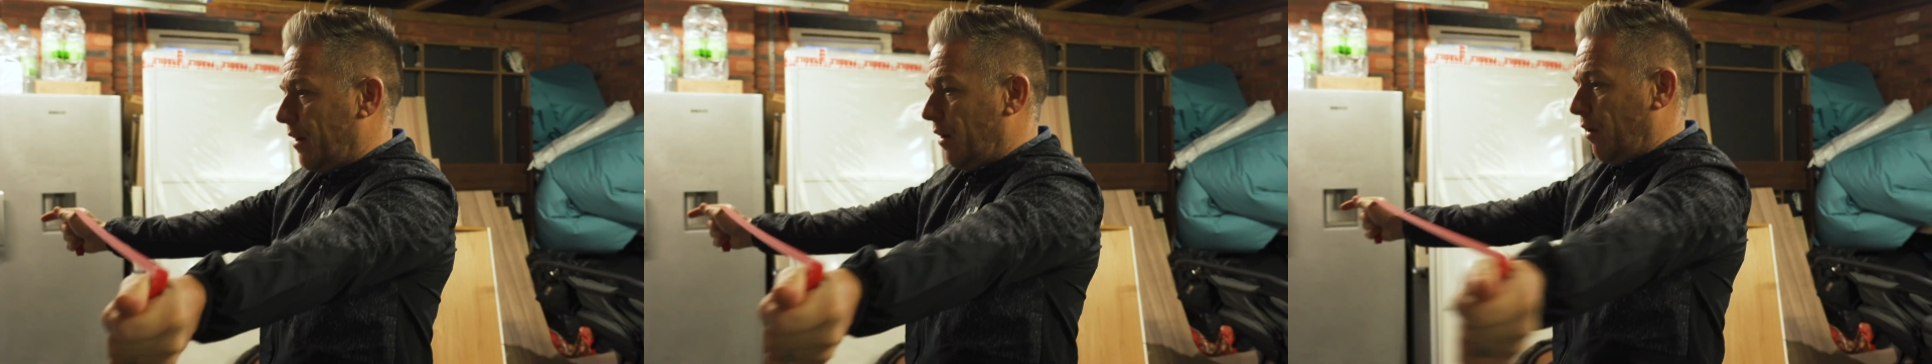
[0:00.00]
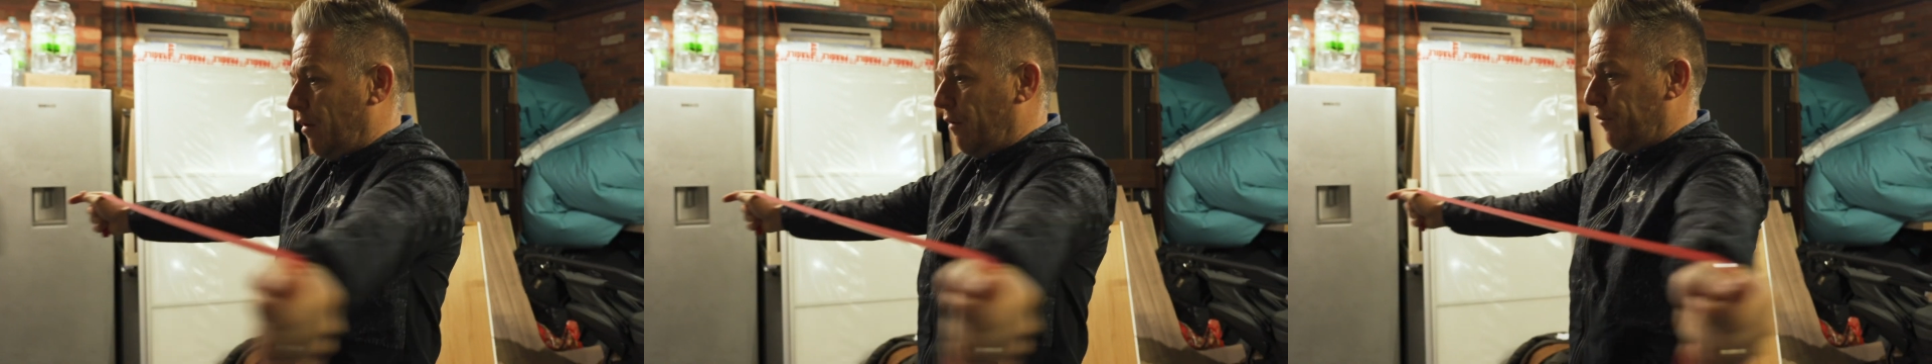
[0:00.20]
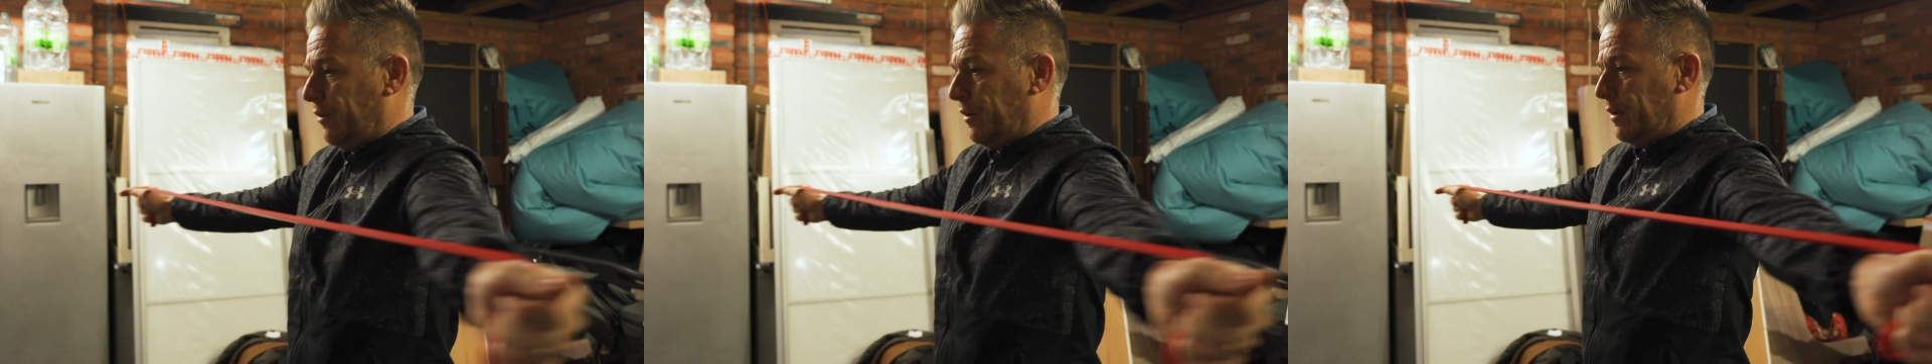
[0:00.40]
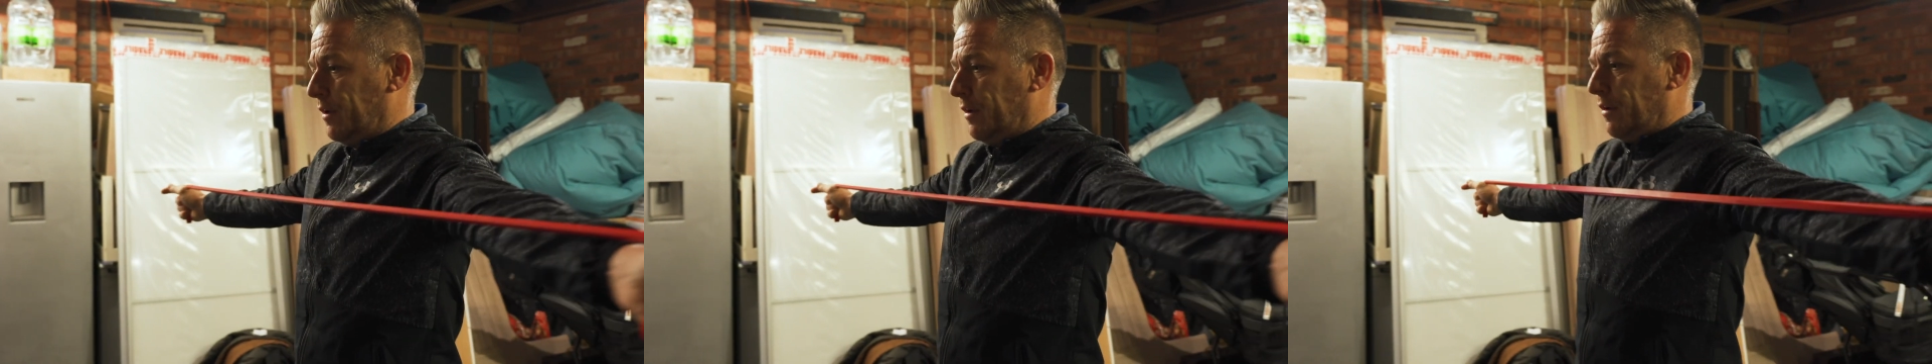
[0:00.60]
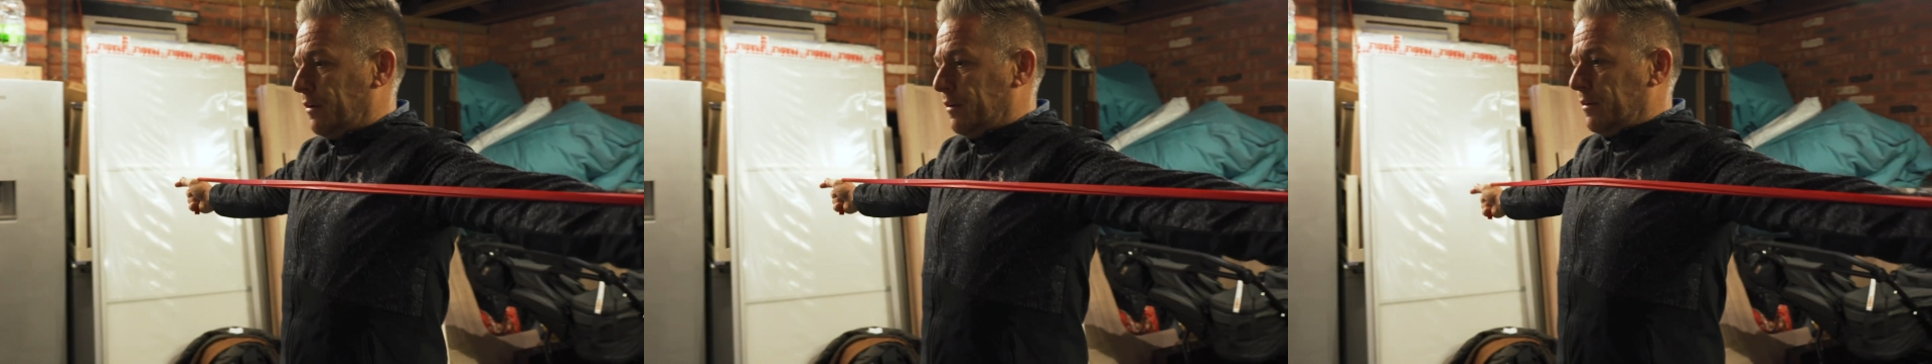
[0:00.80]
of
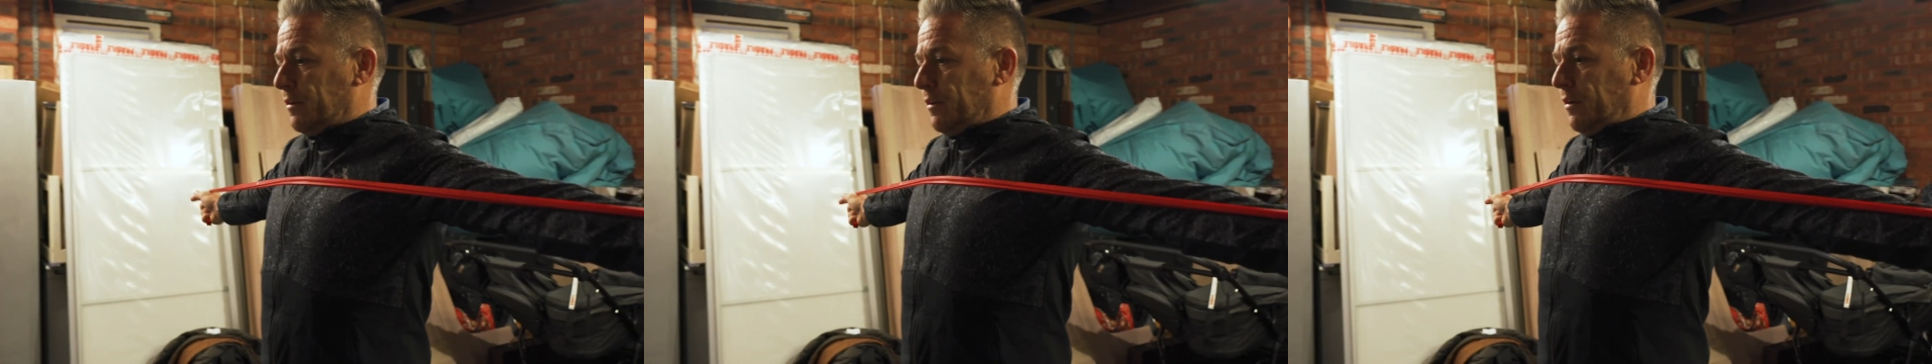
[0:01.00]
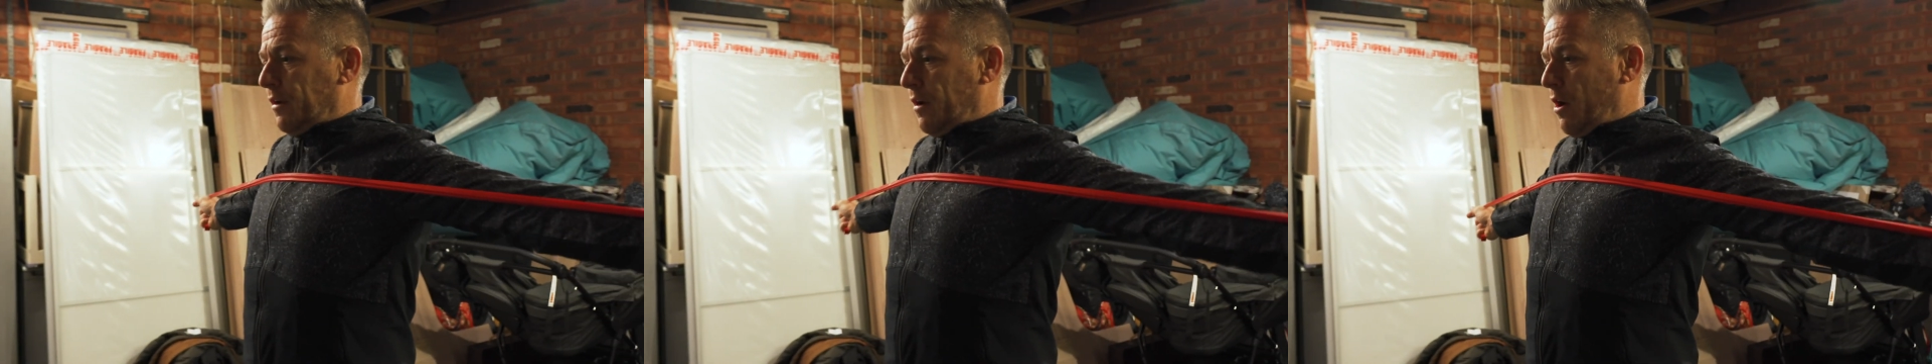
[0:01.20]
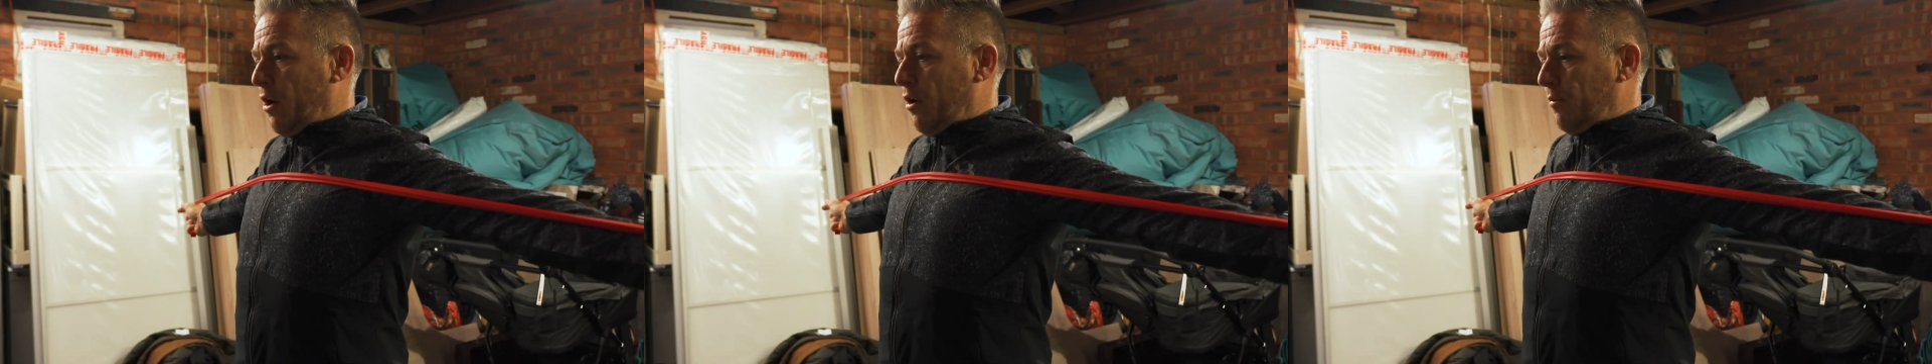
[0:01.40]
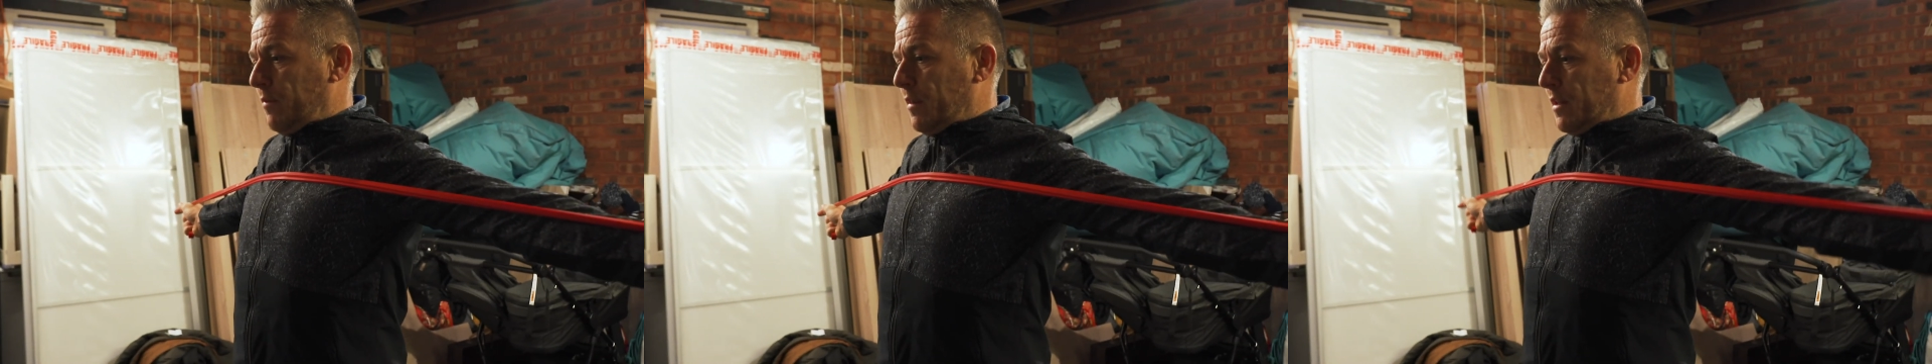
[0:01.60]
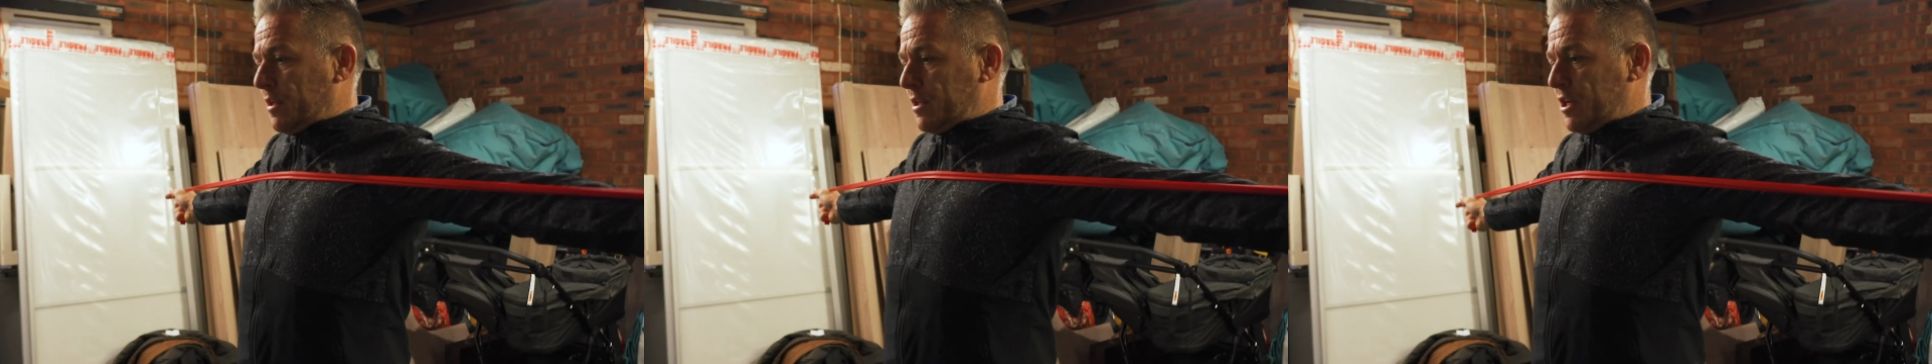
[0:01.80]

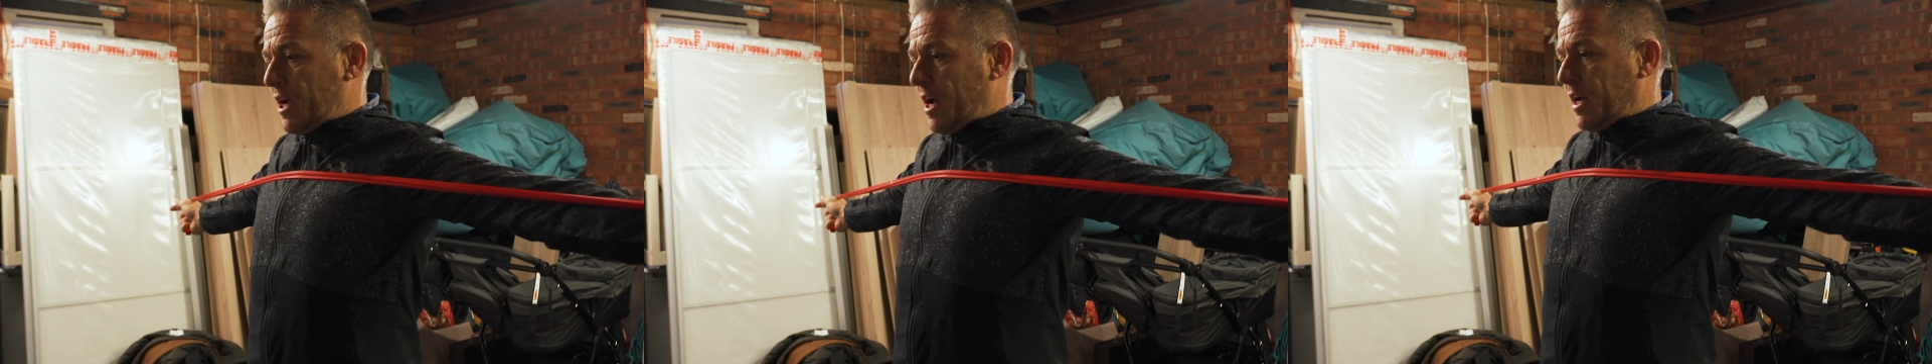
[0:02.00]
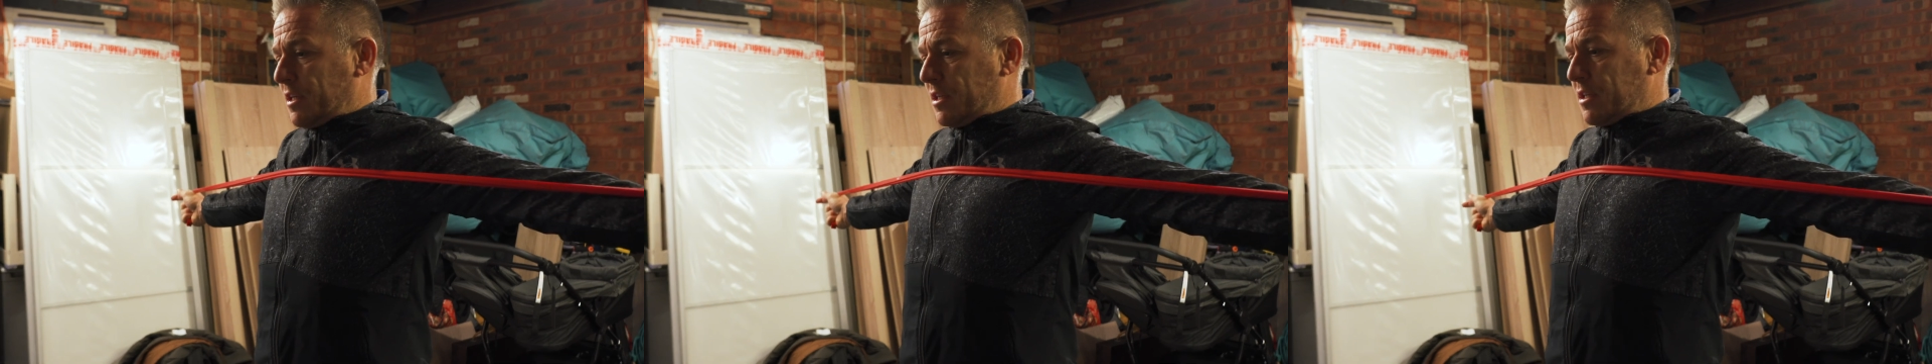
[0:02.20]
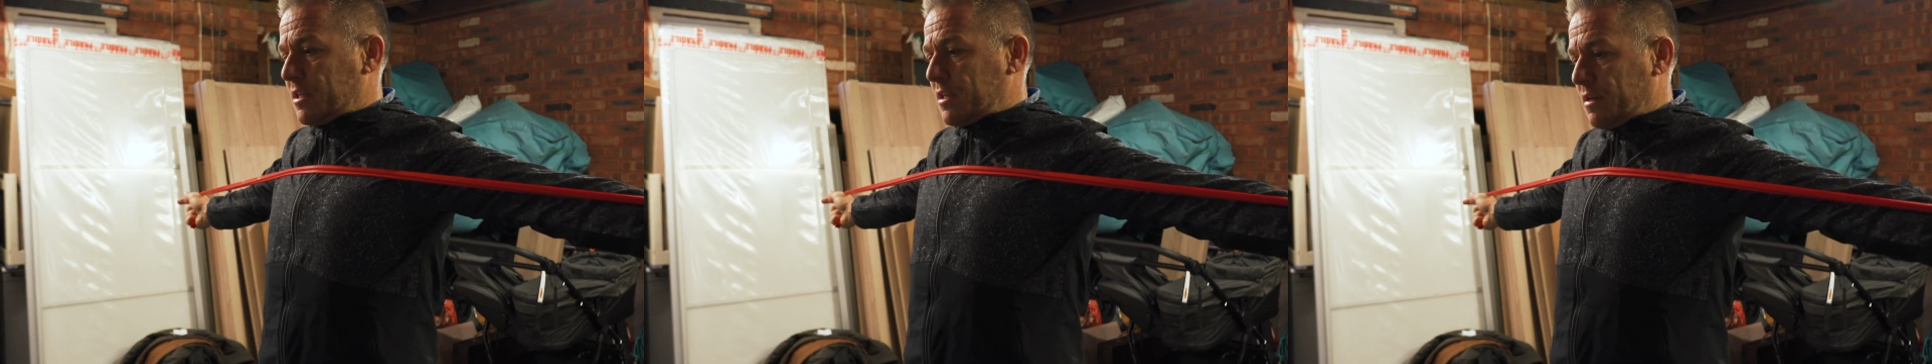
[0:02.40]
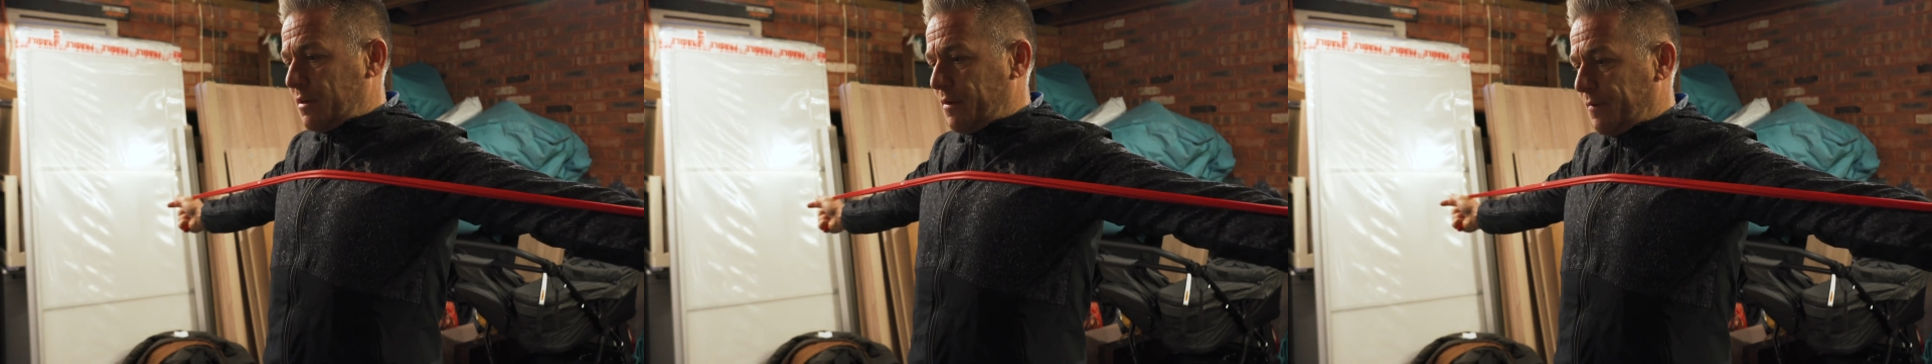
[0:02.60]
opening the chest